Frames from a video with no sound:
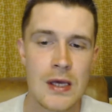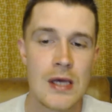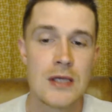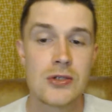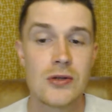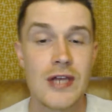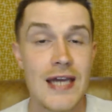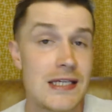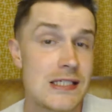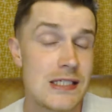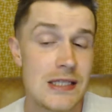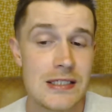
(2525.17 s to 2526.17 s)
So they
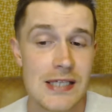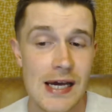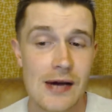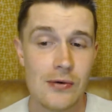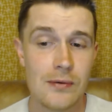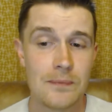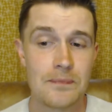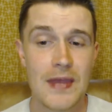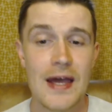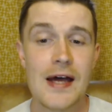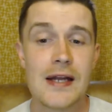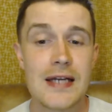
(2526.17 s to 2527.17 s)
entered the town,
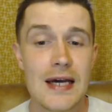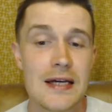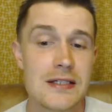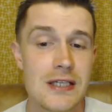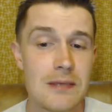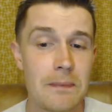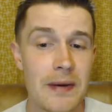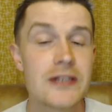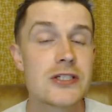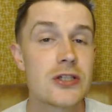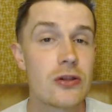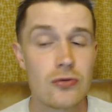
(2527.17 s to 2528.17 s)
and as they
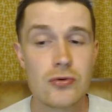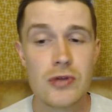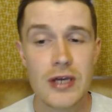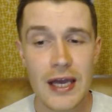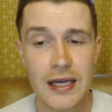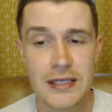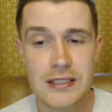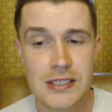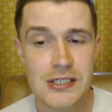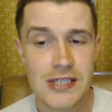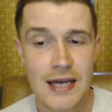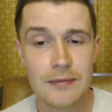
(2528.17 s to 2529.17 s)
passed through the gates,
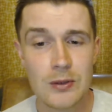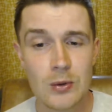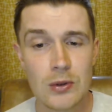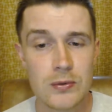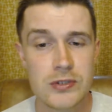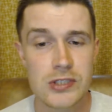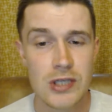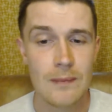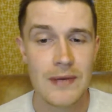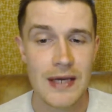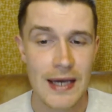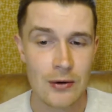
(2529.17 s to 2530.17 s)
Samuel was
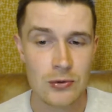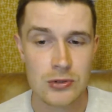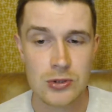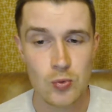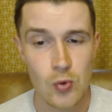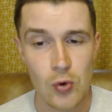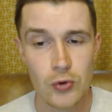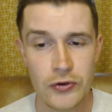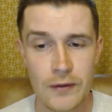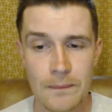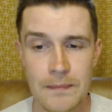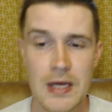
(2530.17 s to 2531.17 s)
coming out toward
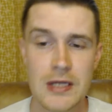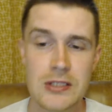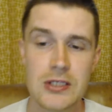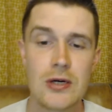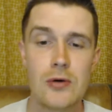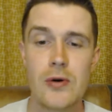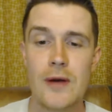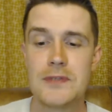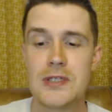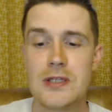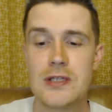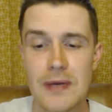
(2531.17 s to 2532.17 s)
them to go up
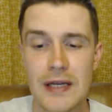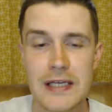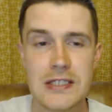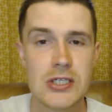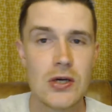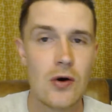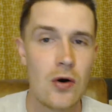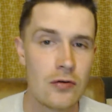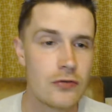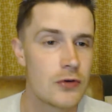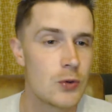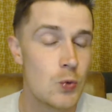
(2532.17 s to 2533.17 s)
to the place
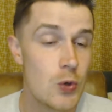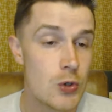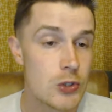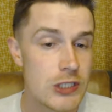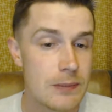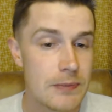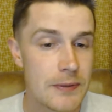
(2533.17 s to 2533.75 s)
of worship.